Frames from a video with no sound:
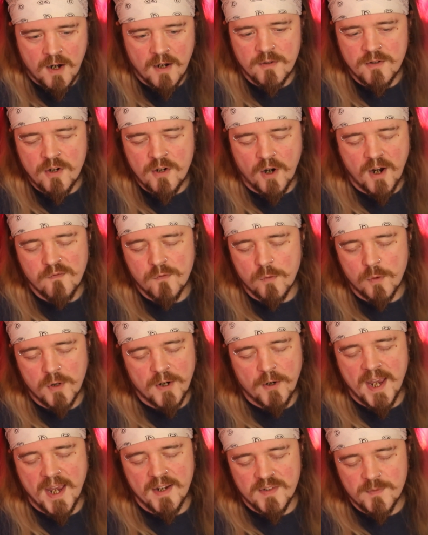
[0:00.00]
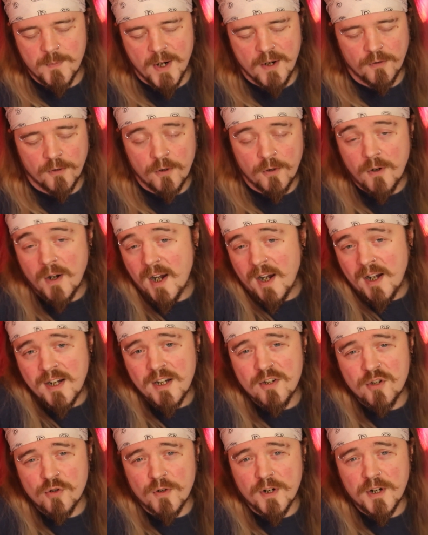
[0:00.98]
Not everyone cares about lore. I
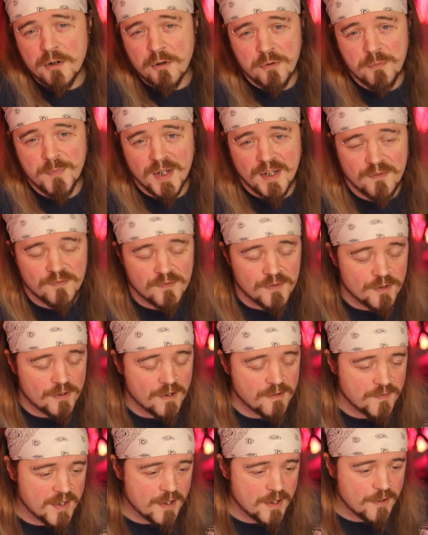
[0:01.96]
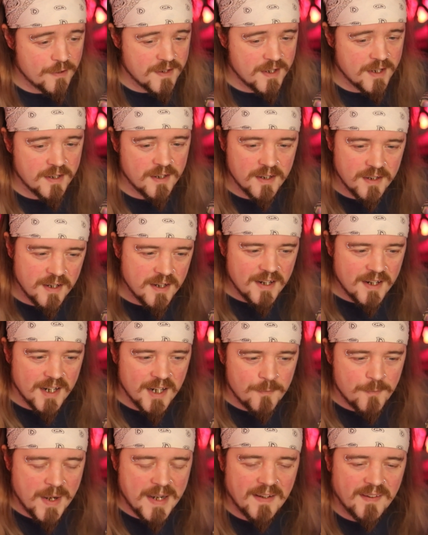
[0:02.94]
enjoy a good bit of lore every now and then, and
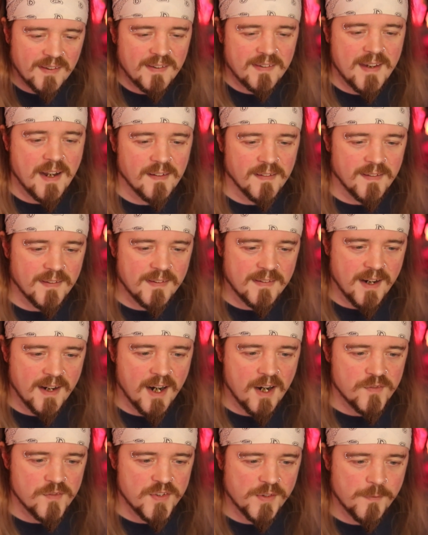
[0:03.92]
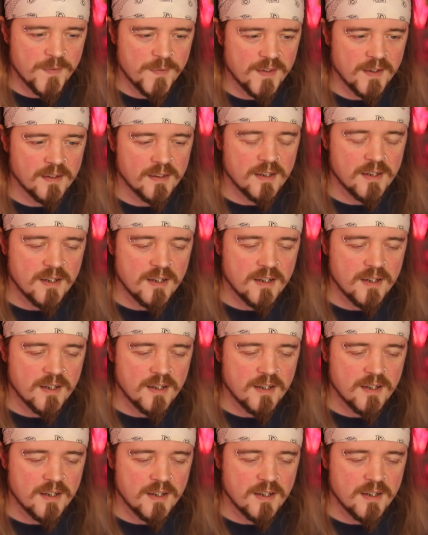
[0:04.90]
it makes sense to have something